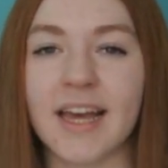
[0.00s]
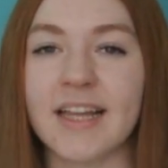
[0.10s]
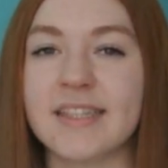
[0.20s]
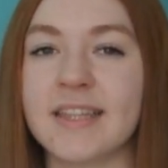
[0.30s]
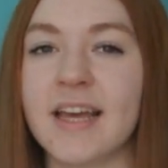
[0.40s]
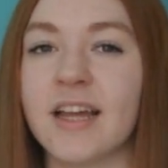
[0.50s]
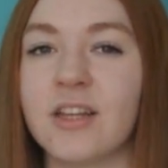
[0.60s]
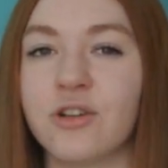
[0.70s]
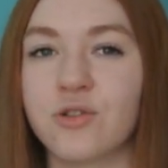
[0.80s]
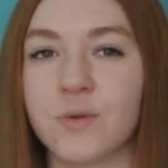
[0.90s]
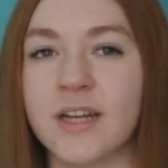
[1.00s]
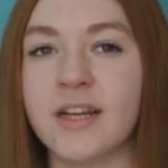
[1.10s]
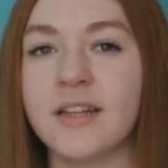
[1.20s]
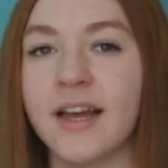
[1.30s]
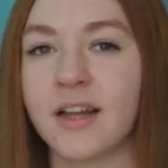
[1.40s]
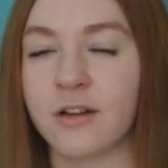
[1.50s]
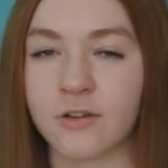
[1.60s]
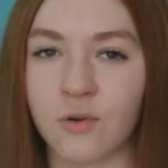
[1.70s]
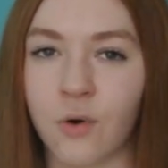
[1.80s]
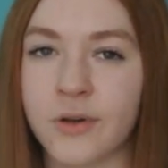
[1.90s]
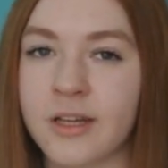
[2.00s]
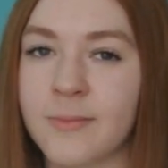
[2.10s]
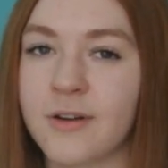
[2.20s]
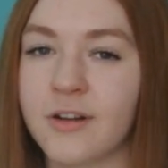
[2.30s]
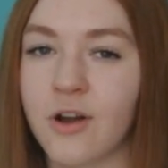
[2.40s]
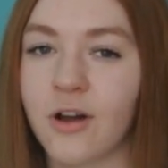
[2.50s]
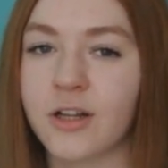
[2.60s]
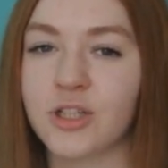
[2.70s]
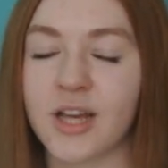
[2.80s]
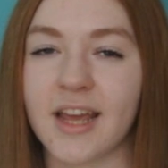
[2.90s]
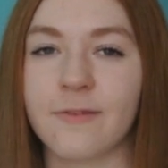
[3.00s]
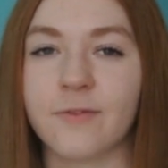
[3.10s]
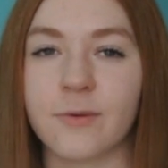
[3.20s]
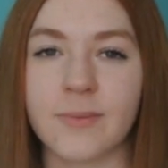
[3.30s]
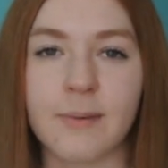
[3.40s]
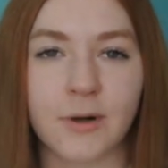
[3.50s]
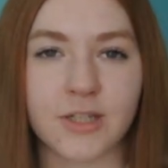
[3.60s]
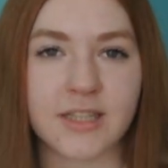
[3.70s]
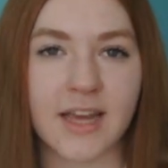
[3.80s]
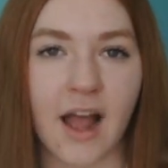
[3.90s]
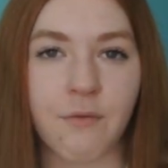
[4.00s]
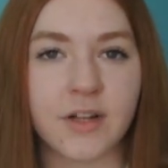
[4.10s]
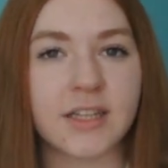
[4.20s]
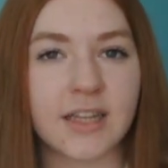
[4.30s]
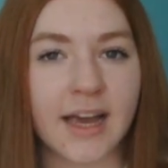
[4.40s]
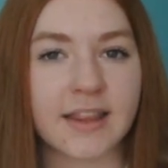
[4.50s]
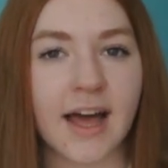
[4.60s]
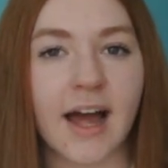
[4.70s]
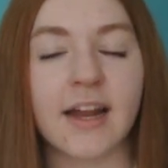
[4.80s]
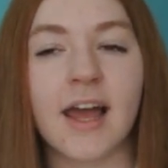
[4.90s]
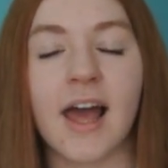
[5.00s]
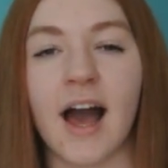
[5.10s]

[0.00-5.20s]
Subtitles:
it's that you're treated like an adult in community college, and for me personally, I really like that.